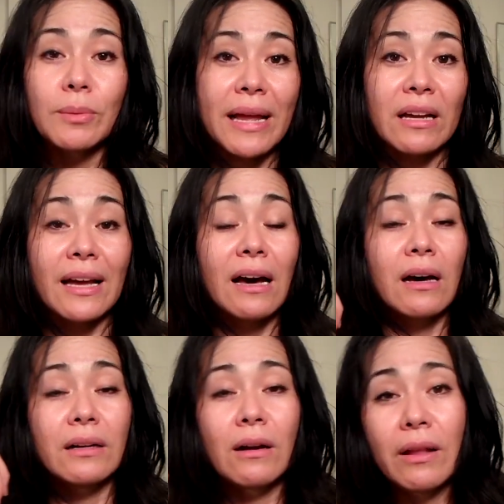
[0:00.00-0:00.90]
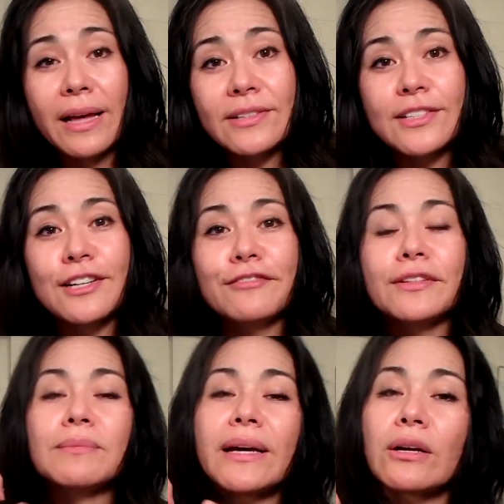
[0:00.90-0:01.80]
your bank account and all that stuff,
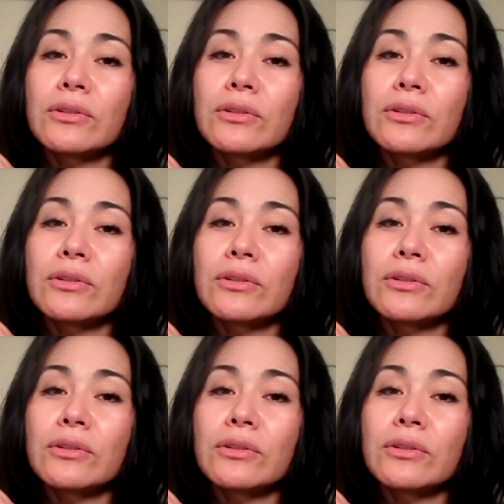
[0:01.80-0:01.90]
and my